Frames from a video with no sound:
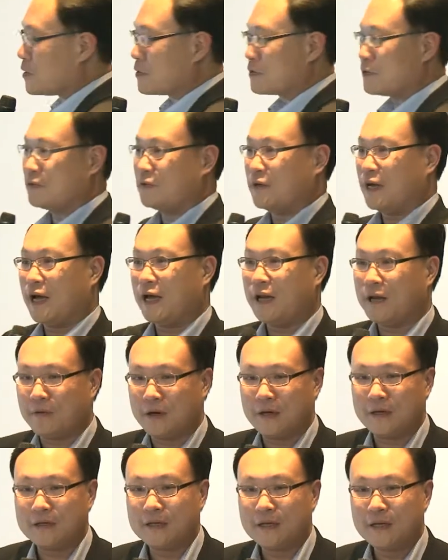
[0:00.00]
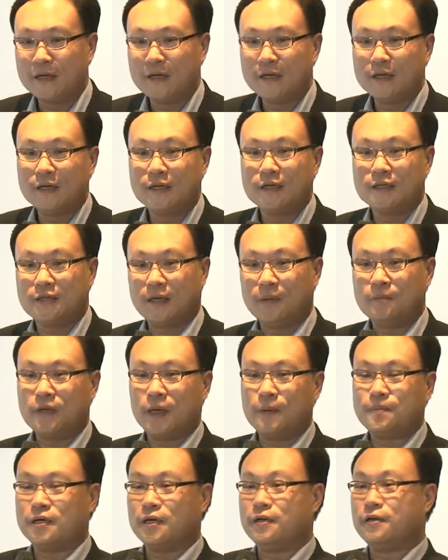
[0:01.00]
to talk to anyone.
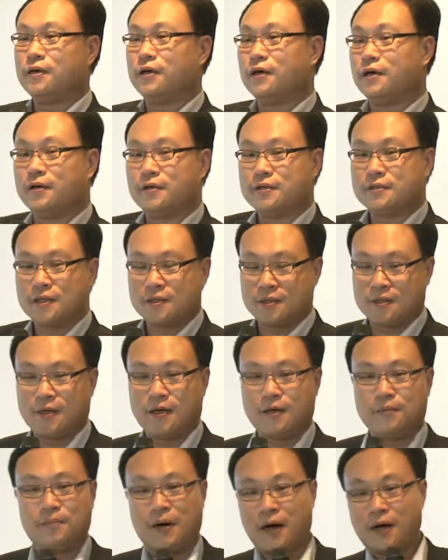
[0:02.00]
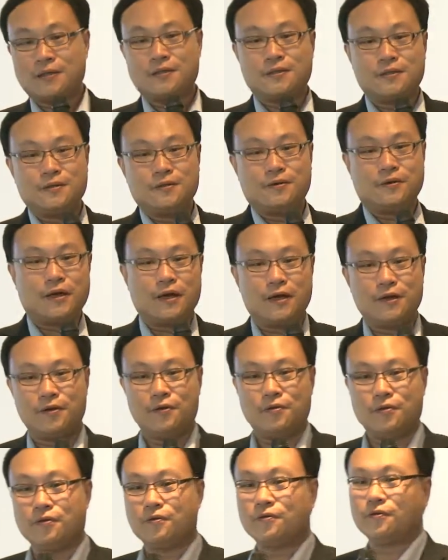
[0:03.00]
Sometimes, just like Max, okay,
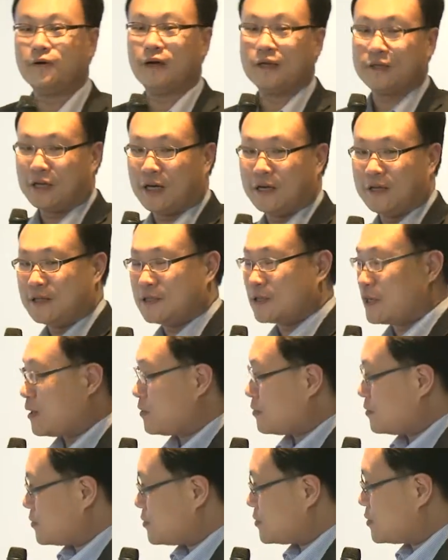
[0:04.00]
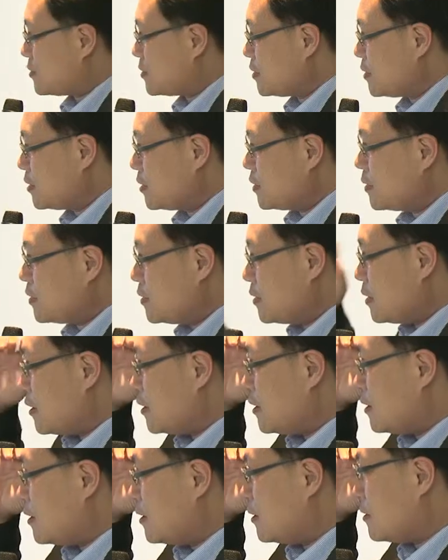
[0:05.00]
you don't know Chinese characters.
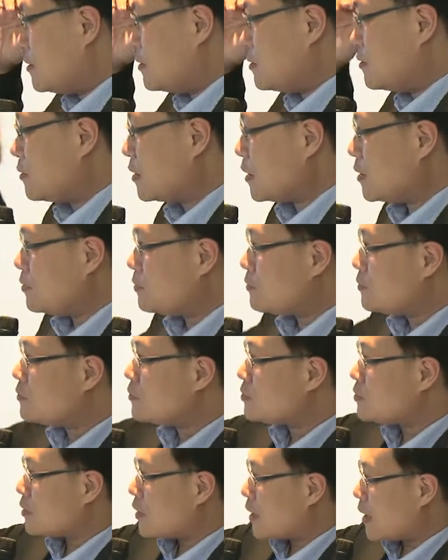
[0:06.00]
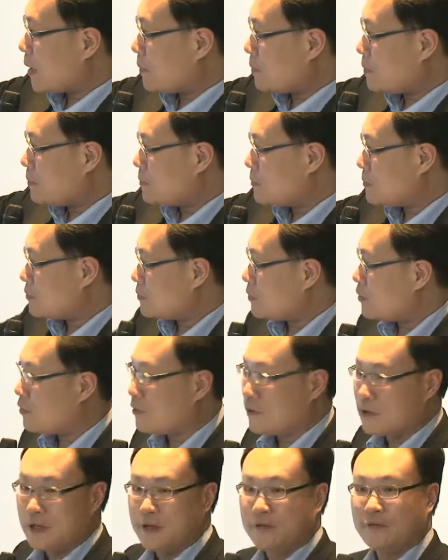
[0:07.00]
Okay, you use the app,
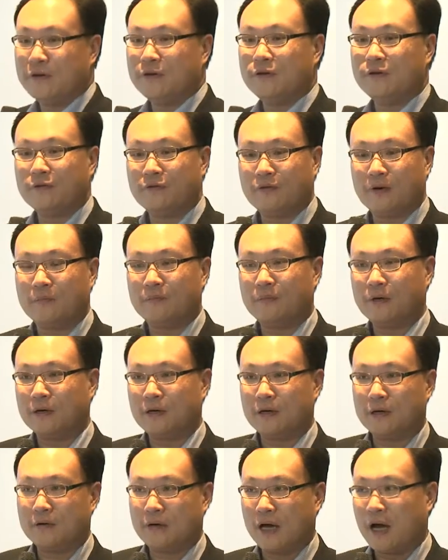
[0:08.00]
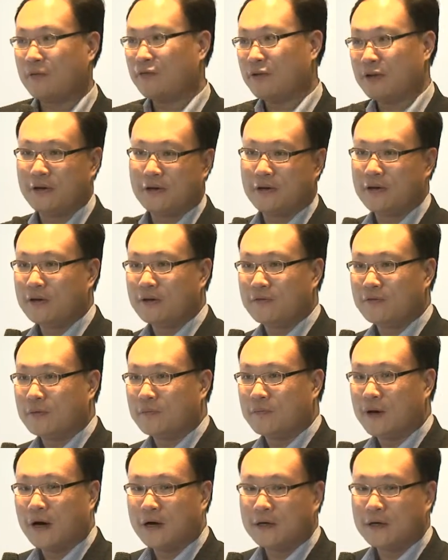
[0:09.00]
or even you're from Africa, from